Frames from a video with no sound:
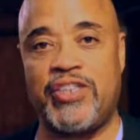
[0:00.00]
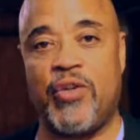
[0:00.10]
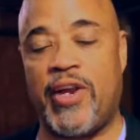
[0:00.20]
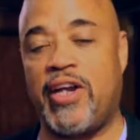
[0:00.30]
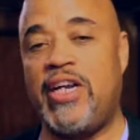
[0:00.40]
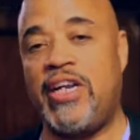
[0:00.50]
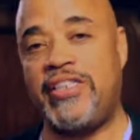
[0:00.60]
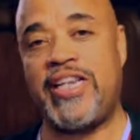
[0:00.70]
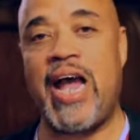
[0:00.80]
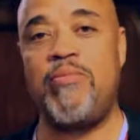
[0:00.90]
So they're
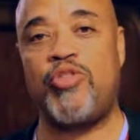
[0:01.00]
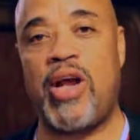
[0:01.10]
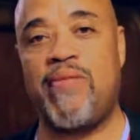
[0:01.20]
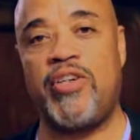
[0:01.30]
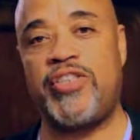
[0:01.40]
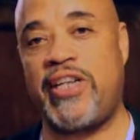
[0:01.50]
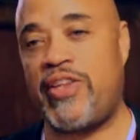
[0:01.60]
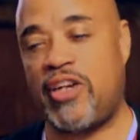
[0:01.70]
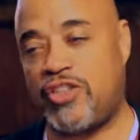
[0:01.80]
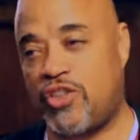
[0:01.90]
time travelers and
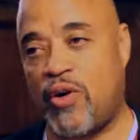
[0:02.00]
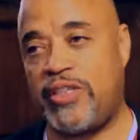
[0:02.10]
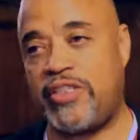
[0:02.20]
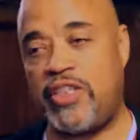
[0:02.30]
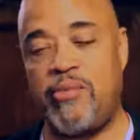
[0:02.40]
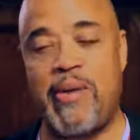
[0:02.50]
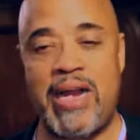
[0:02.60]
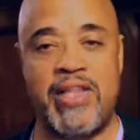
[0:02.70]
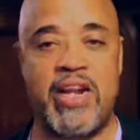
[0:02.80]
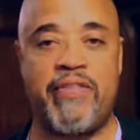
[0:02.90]
they're historians, and you
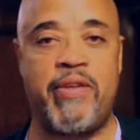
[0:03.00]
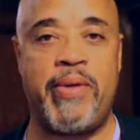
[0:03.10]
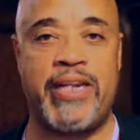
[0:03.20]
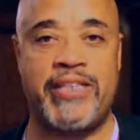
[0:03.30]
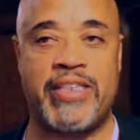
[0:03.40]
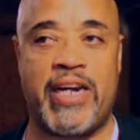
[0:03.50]
might think of them as